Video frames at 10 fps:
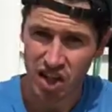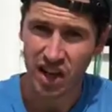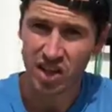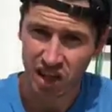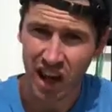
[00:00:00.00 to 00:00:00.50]

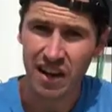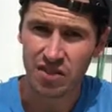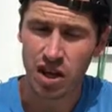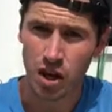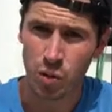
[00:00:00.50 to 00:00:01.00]
change
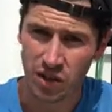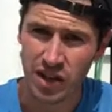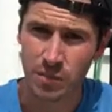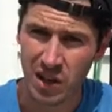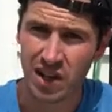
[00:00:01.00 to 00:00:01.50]
lives with
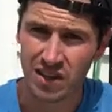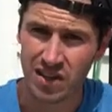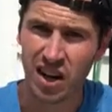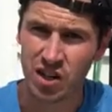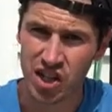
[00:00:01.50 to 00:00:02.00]
Knee Ability
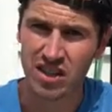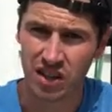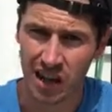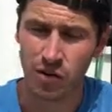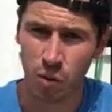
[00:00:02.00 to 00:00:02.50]
0. She's a
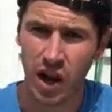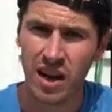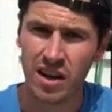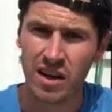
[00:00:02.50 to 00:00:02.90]
level 1.